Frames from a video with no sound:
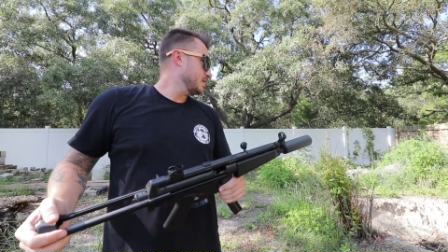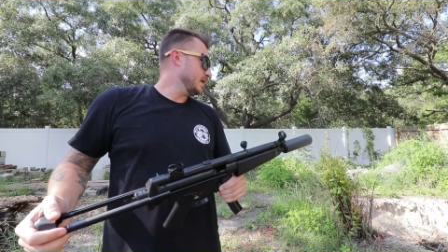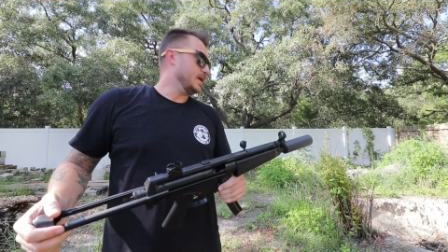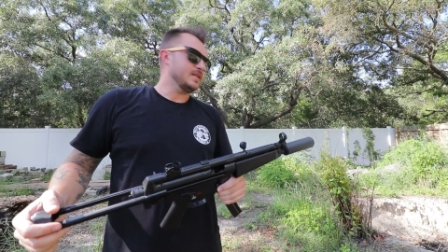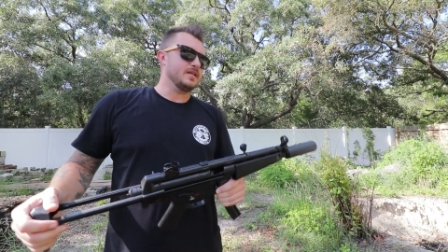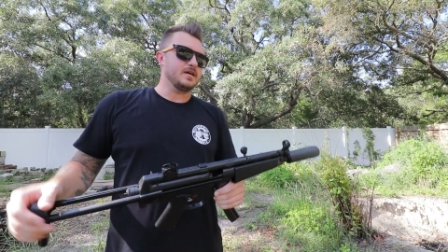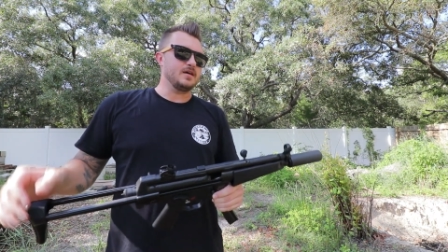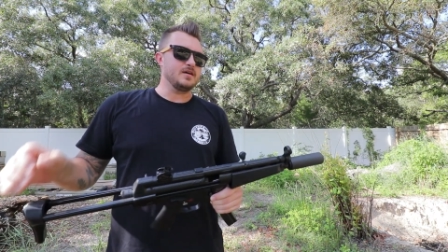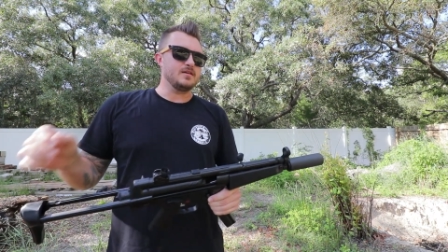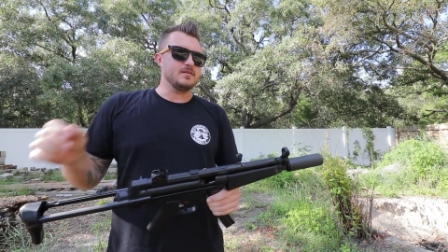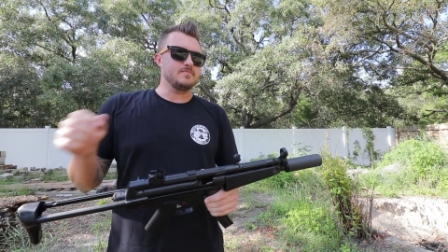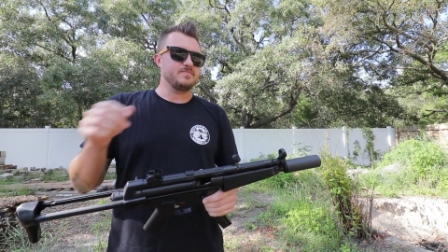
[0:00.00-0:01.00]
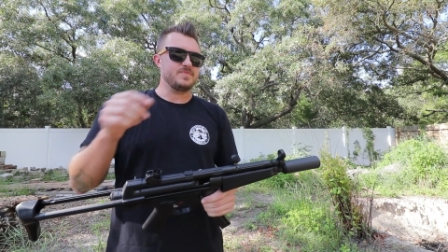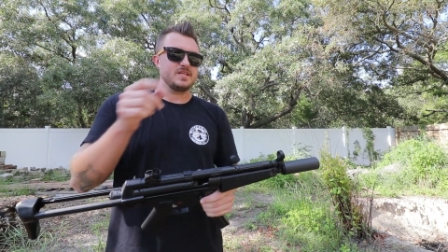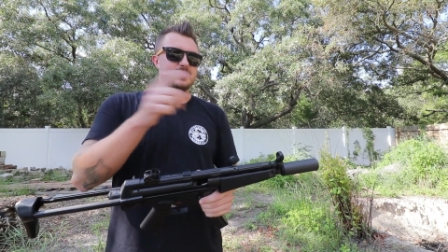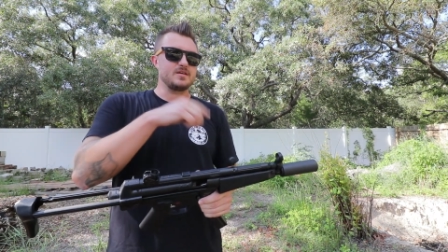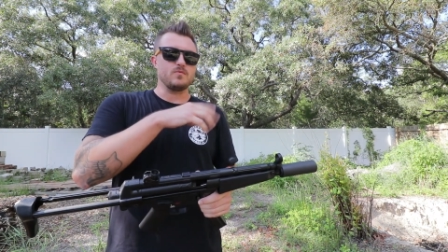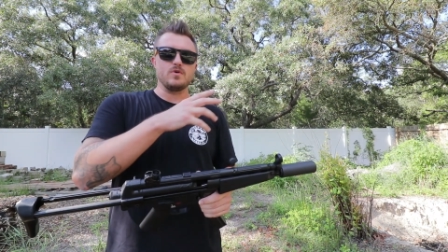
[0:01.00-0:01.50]
And then I
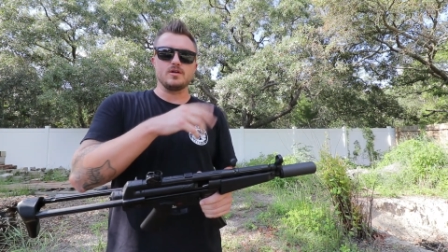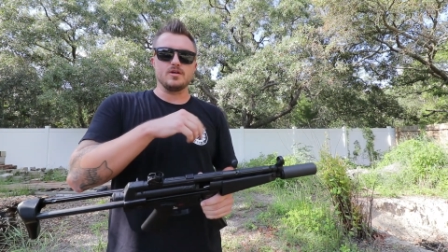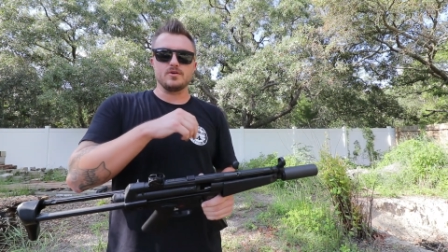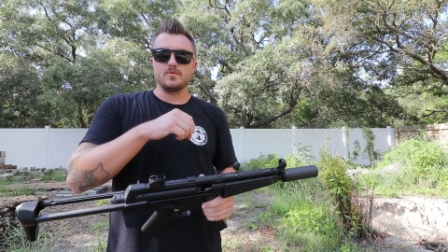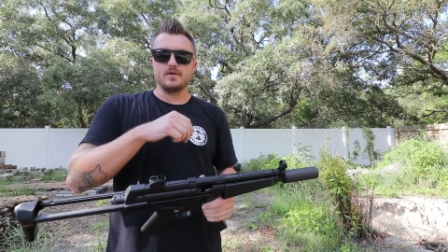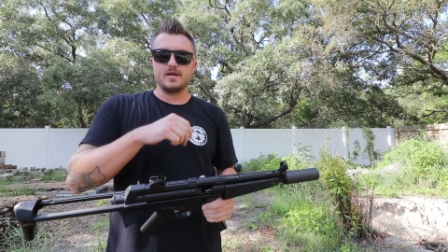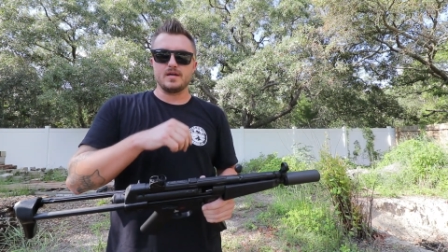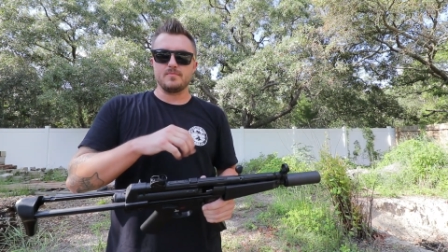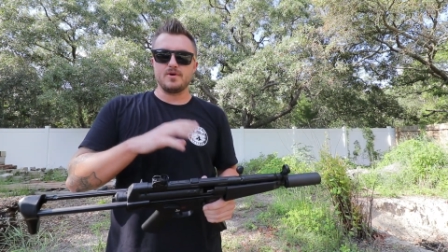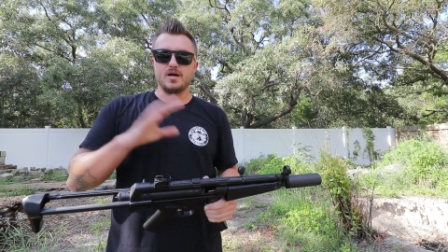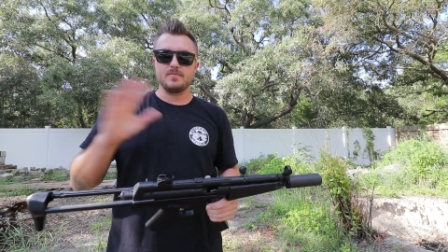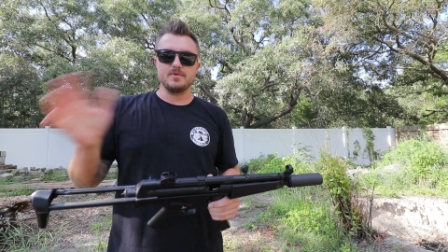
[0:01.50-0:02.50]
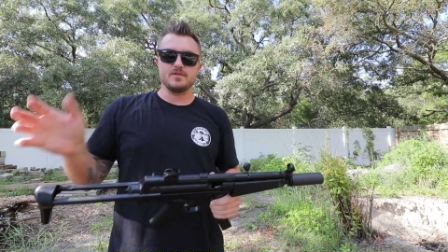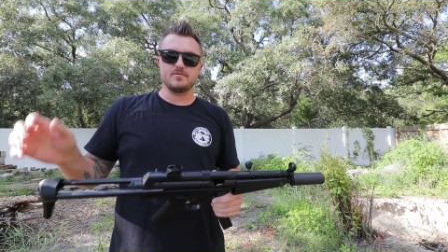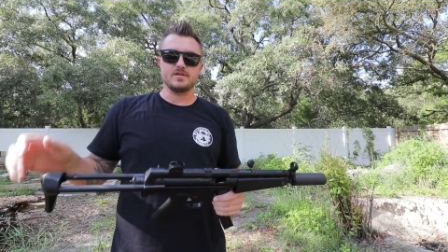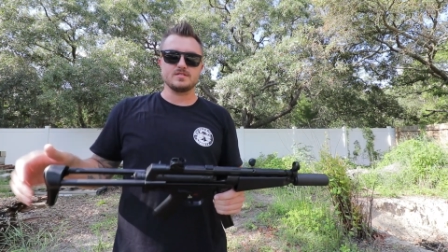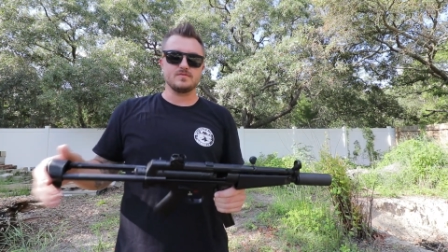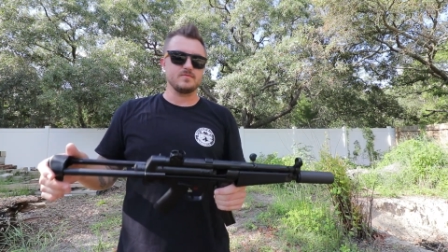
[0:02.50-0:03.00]
think one other one had a pop and then the
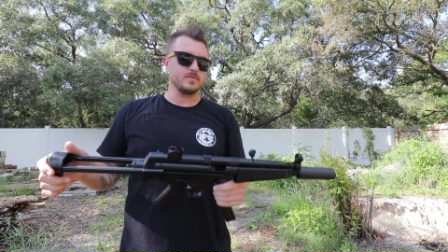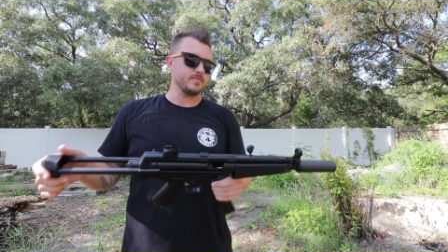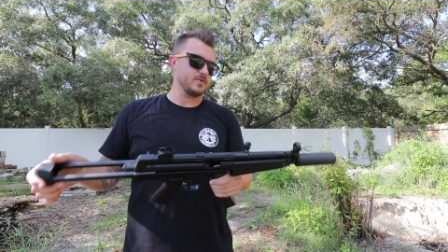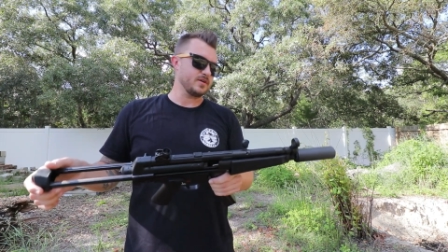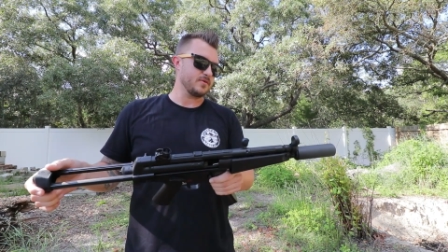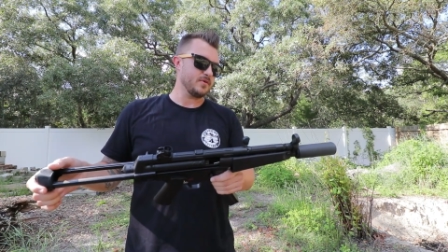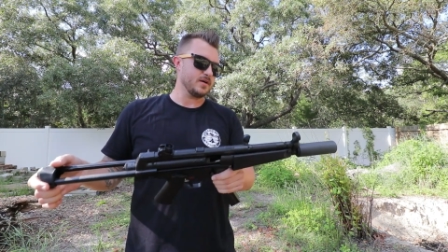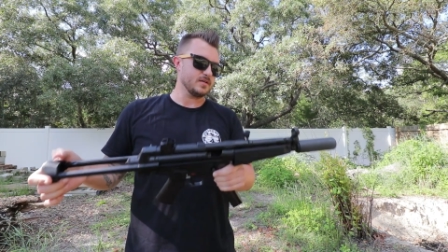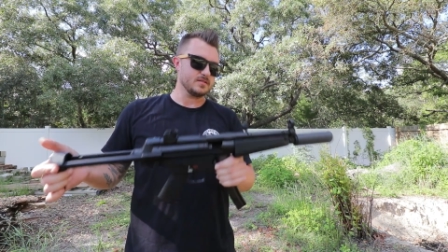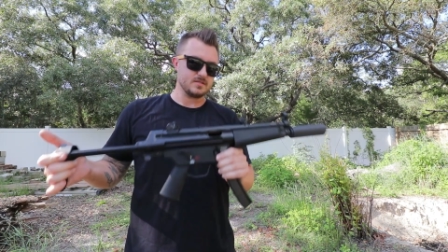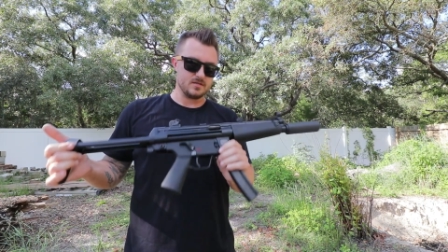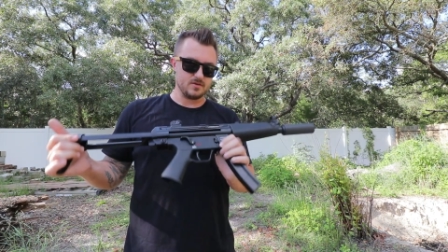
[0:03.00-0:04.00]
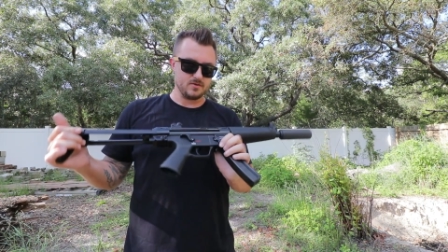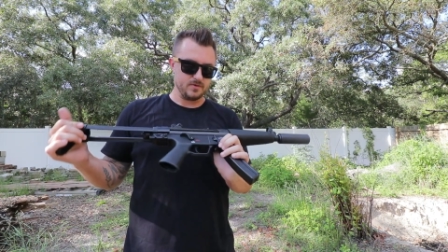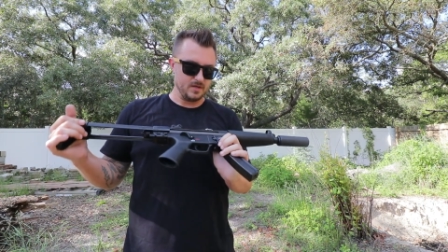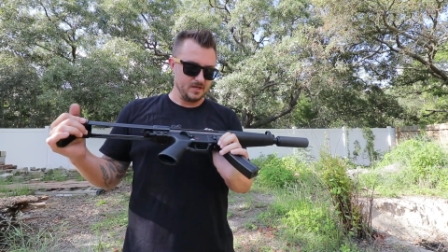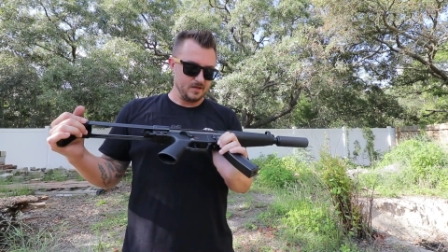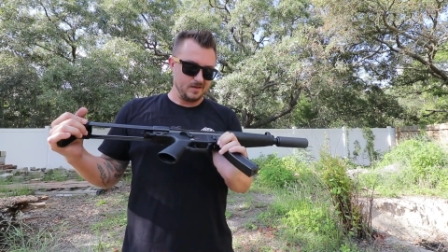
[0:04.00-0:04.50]
rest of them are pretty quiet. So
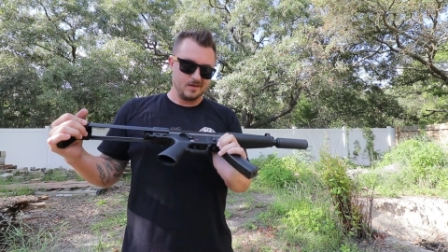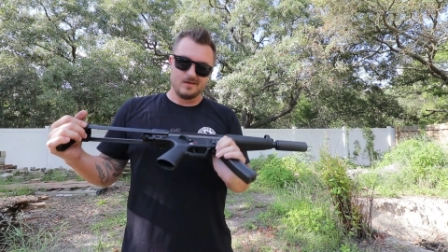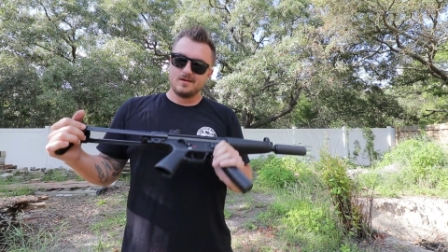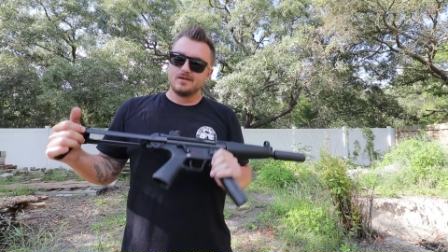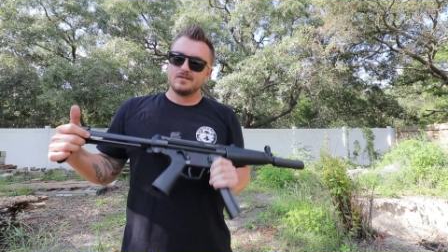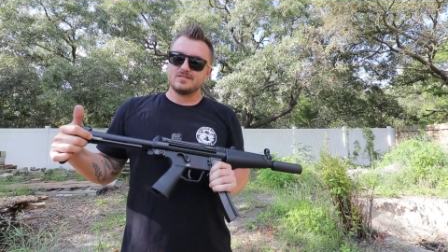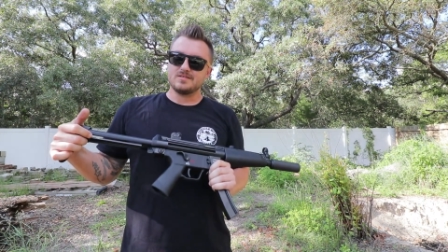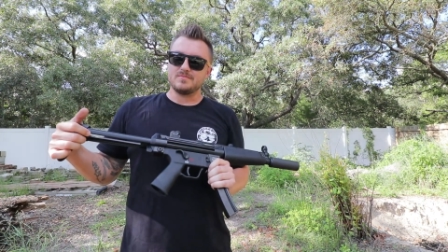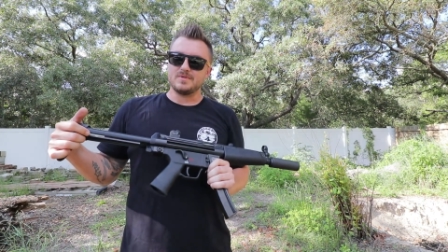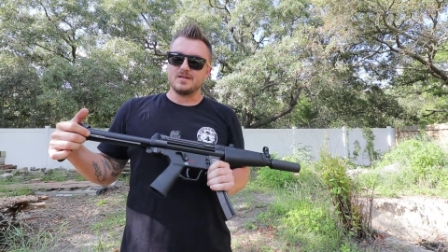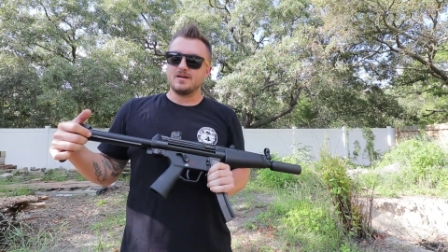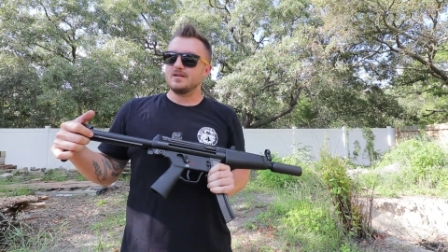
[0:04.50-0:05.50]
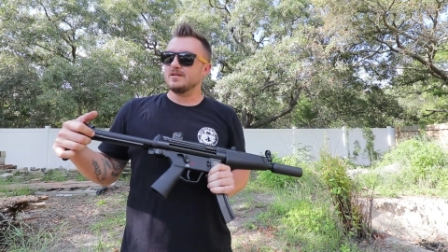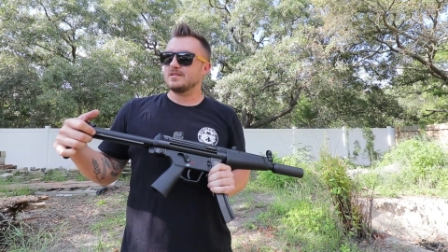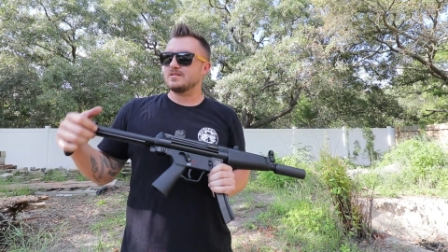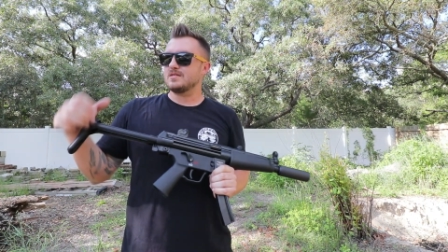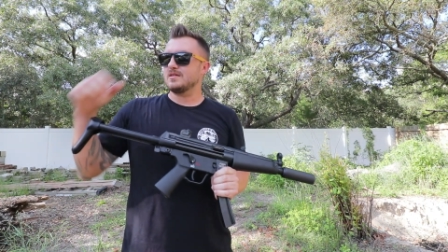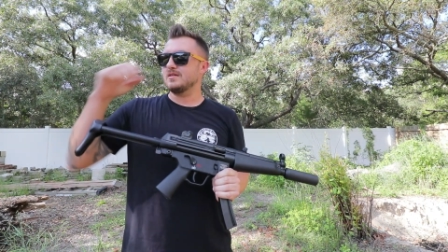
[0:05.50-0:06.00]
to be
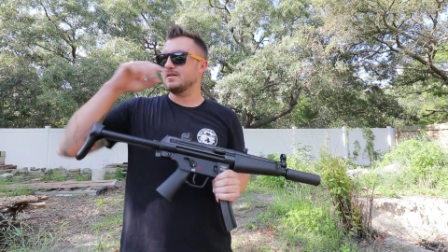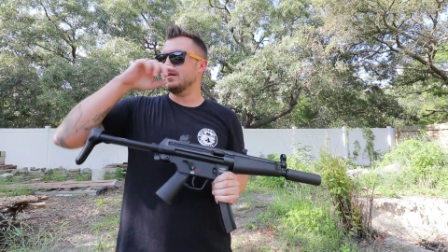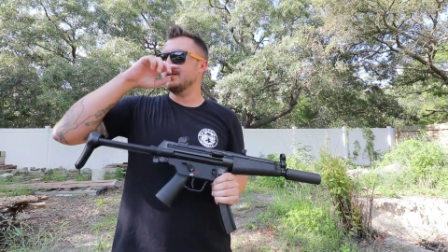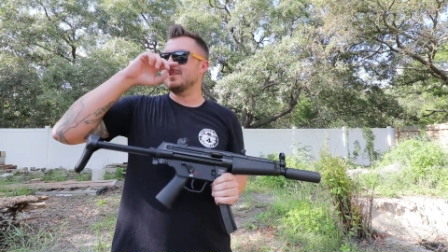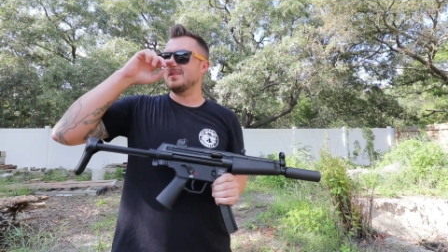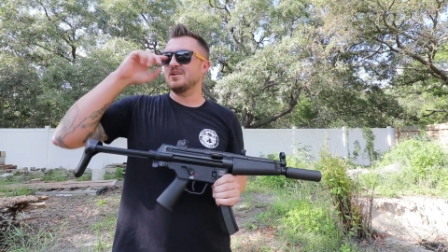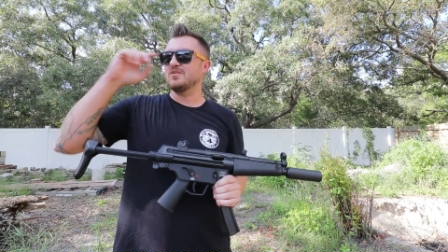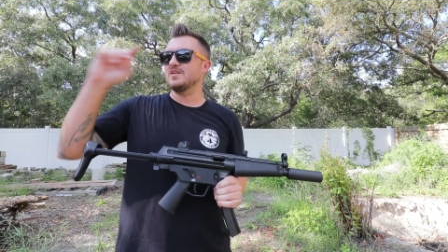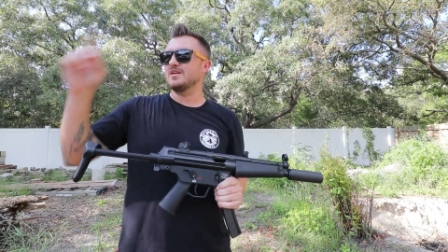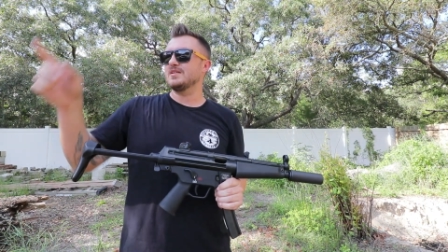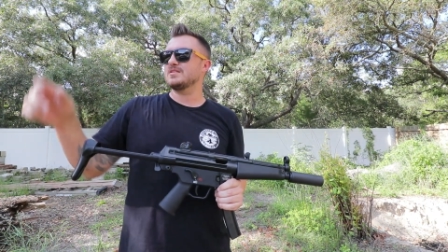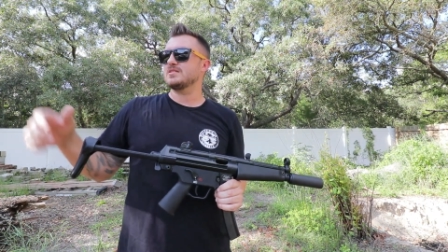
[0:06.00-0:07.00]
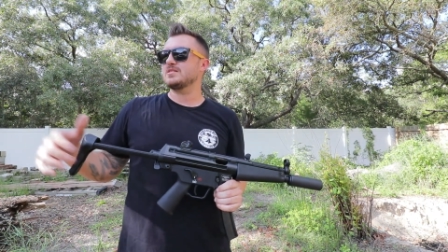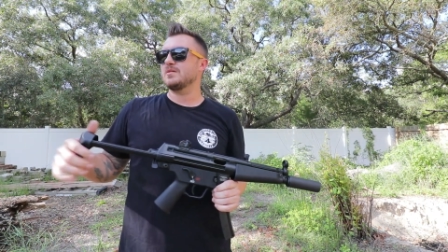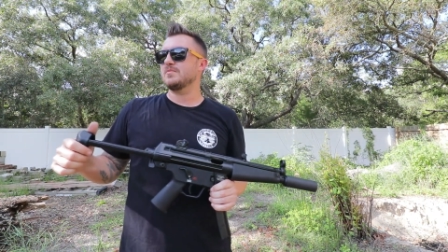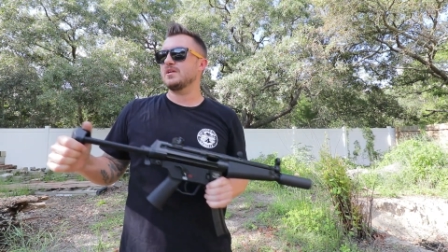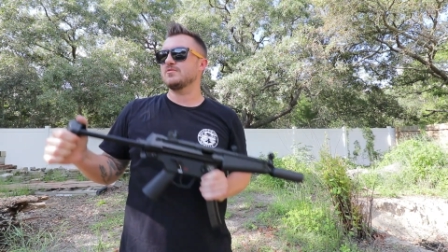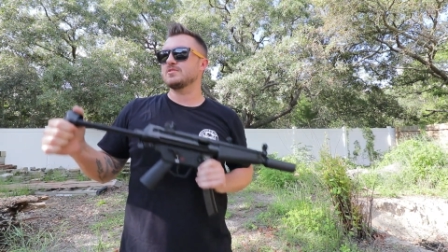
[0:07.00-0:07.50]
honest, you know, and this is
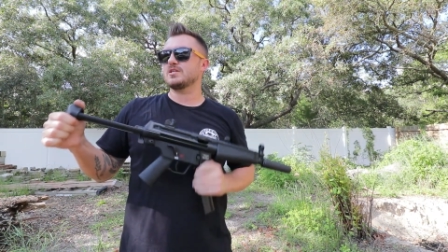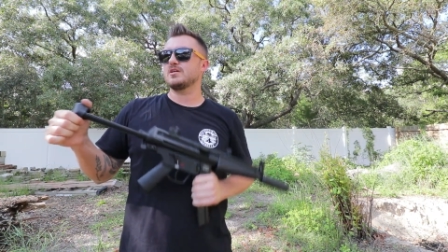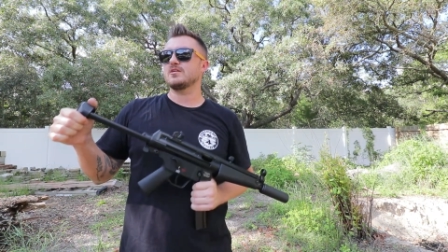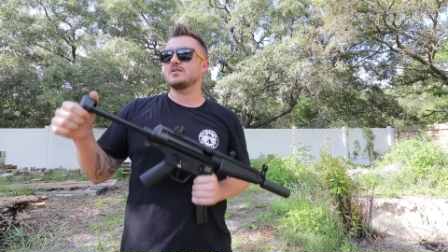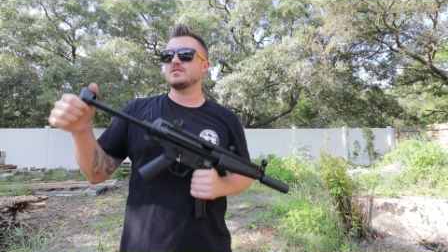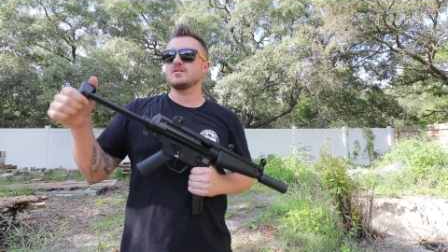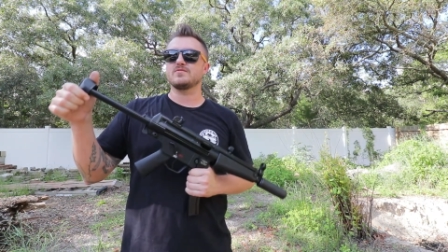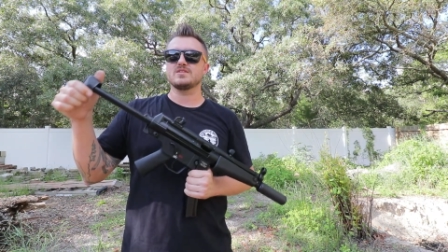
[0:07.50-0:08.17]
something I was curious of